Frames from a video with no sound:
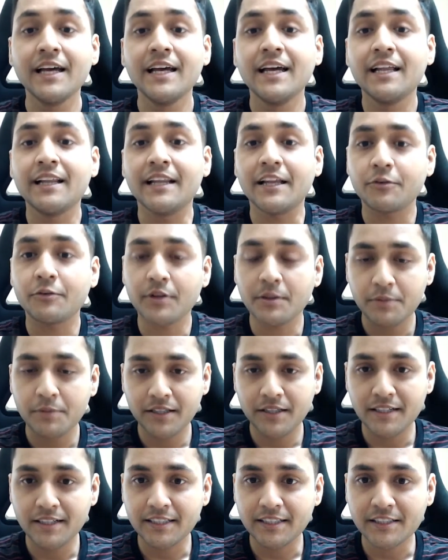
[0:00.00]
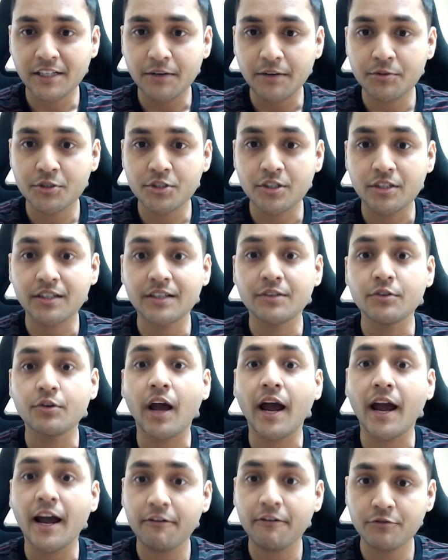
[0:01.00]
Link will be in the description. You
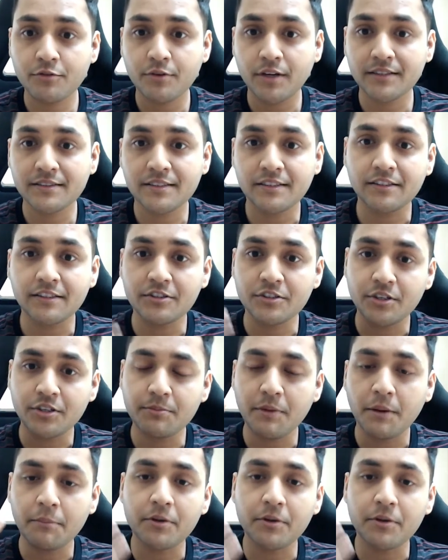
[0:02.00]
have to answer the 3-member